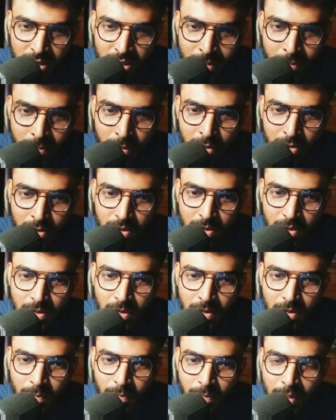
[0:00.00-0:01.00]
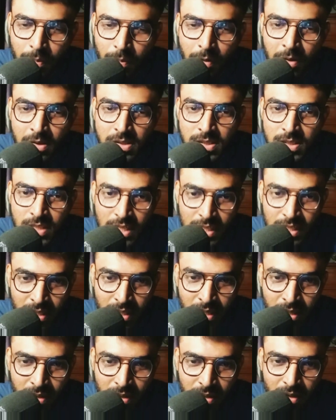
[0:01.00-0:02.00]
about people's
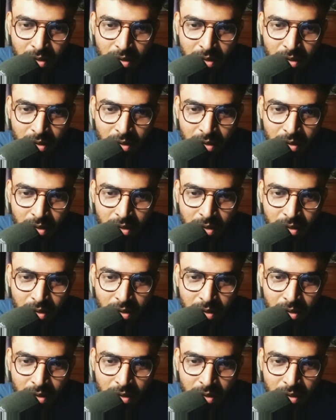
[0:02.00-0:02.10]
data